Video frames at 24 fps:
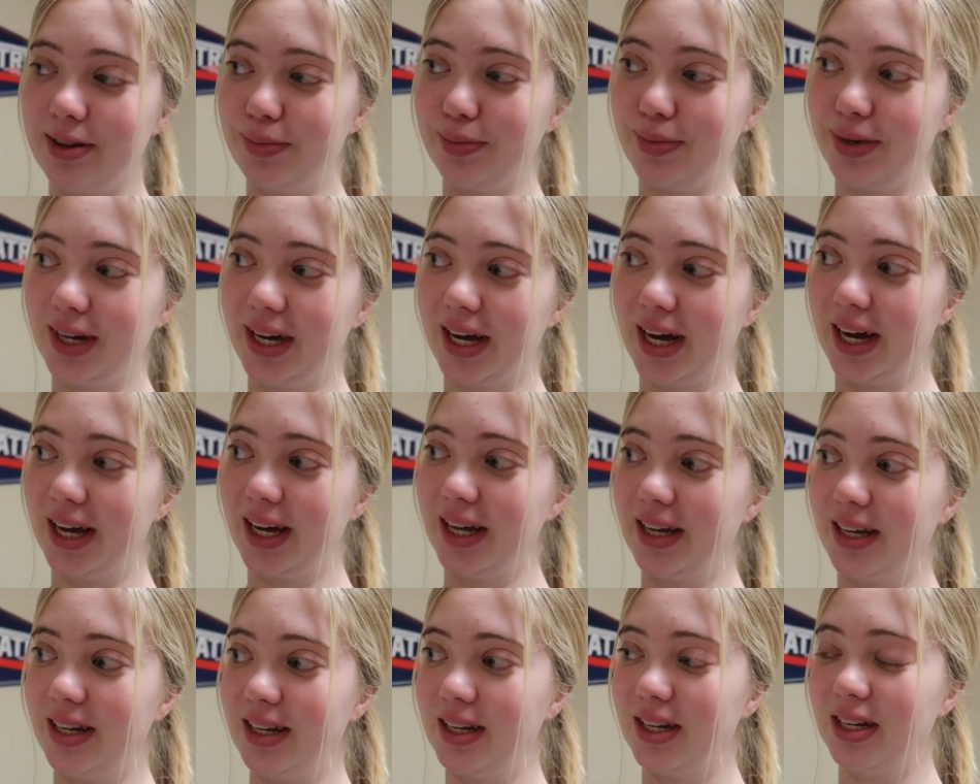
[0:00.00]

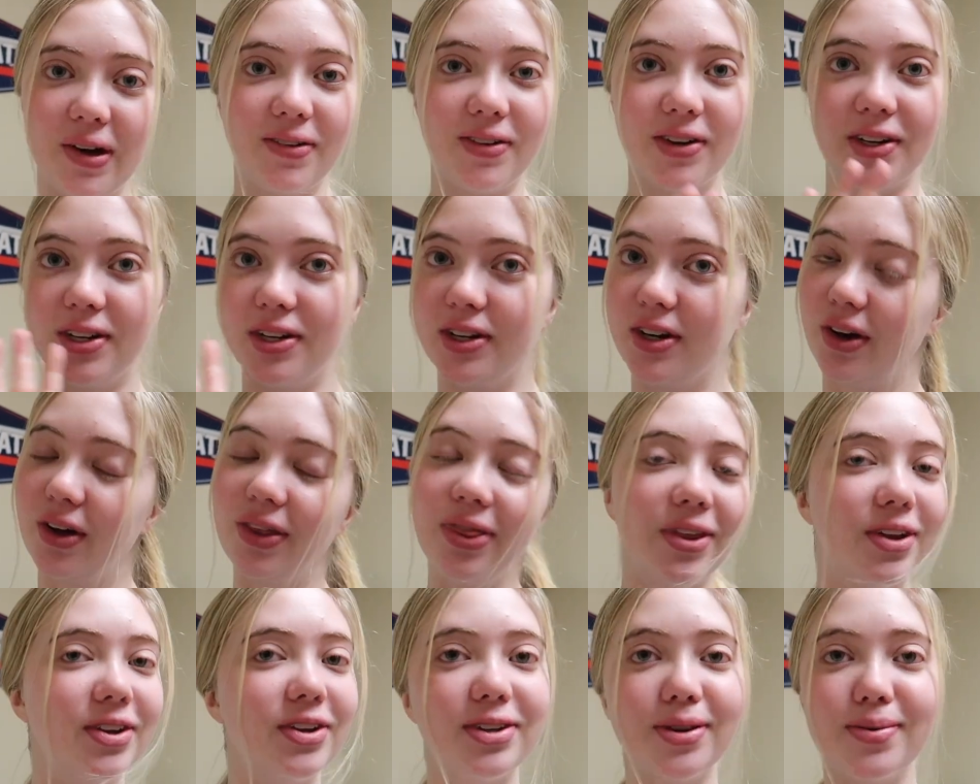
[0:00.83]
because I have to
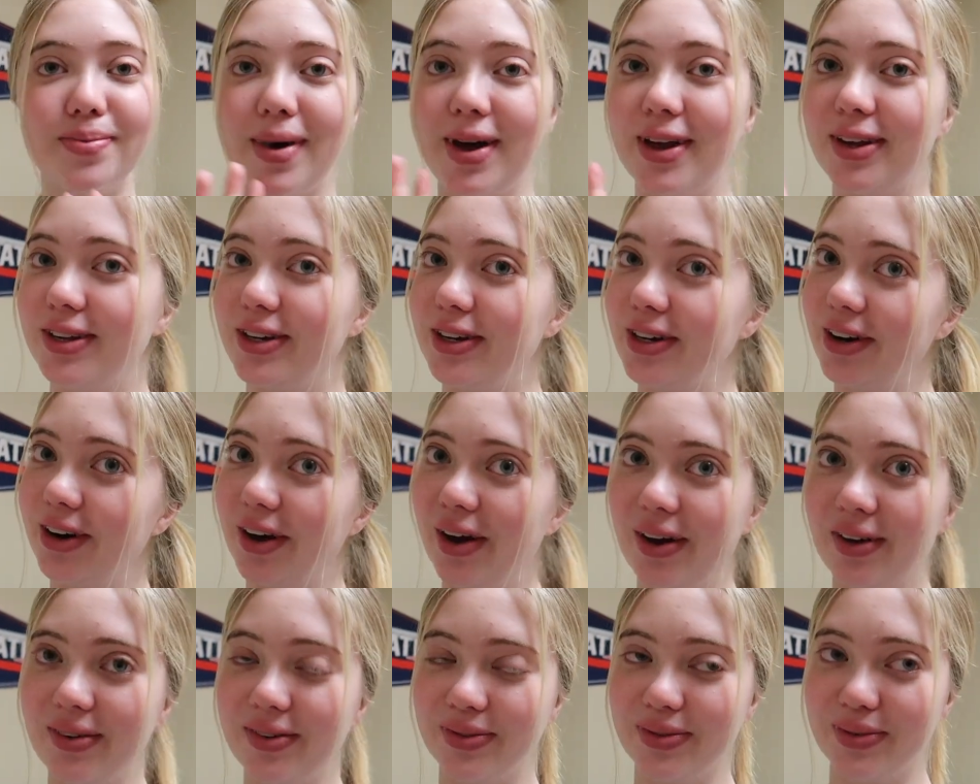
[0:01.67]
start the semester
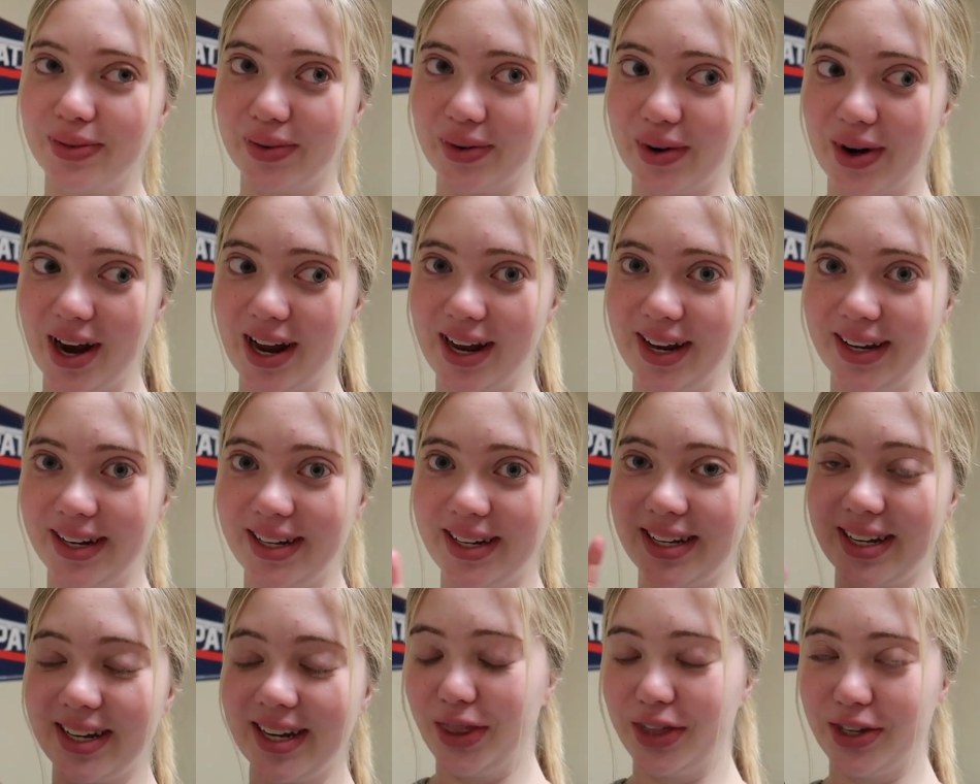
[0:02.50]
off
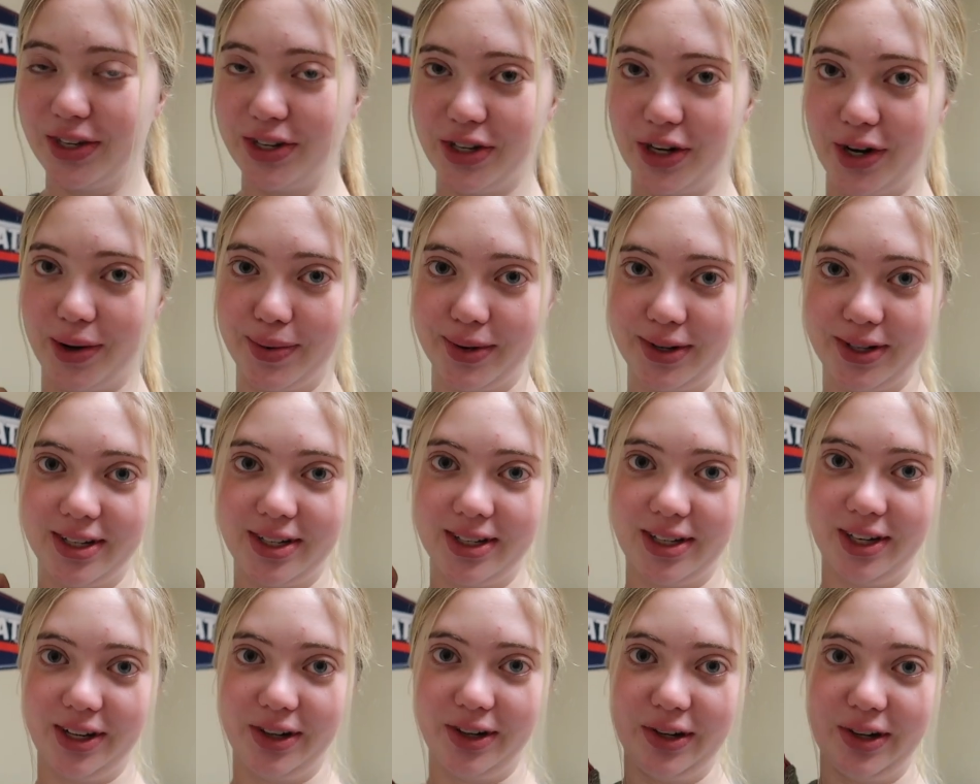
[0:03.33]
right and the Starbucks
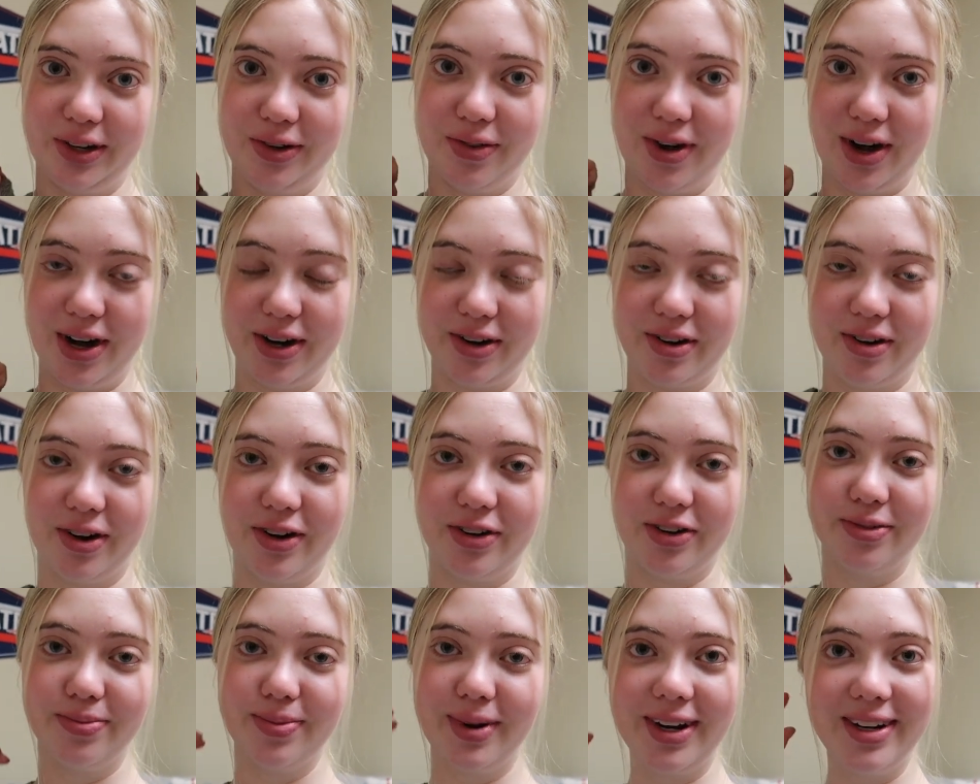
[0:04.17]
is literally right
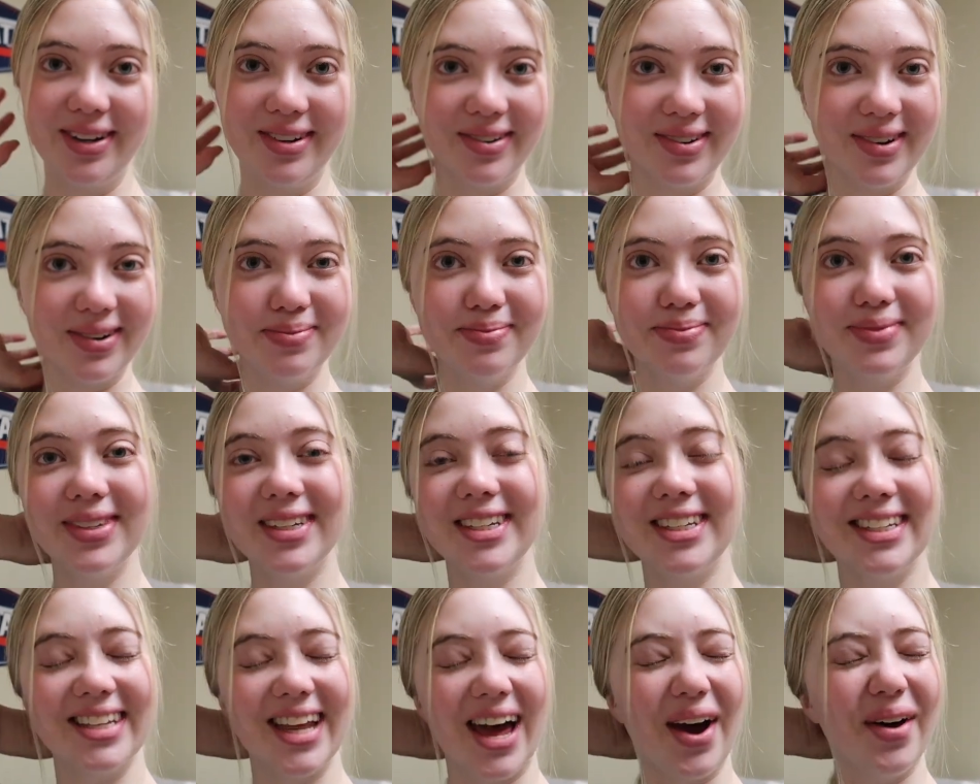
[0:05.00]
across from my dorm
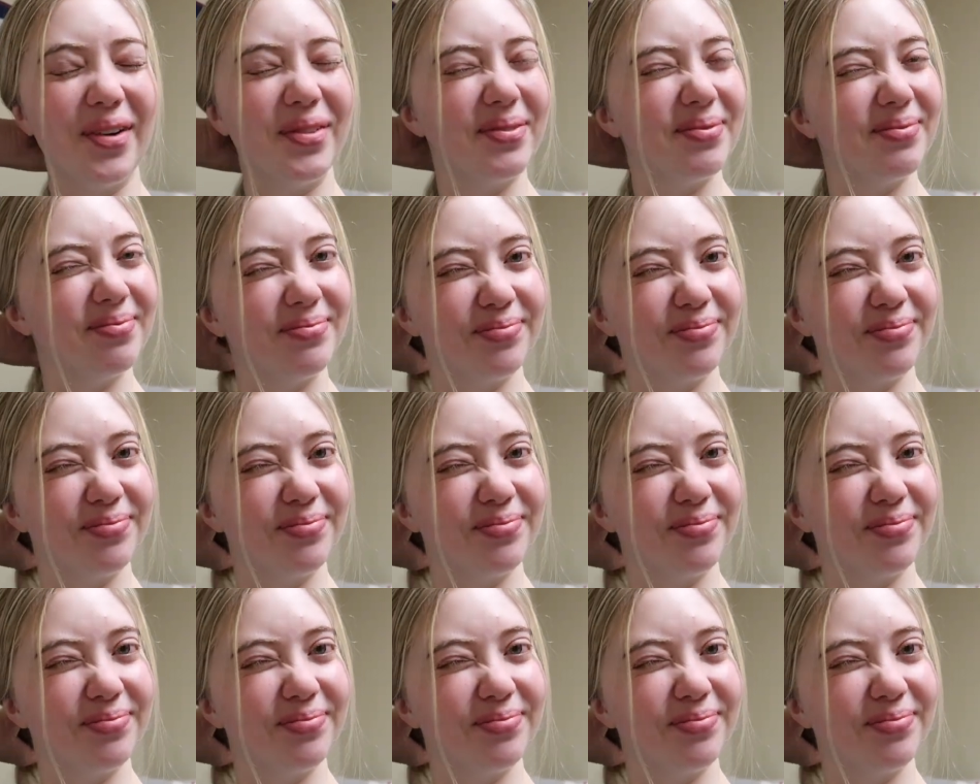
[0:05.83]
so.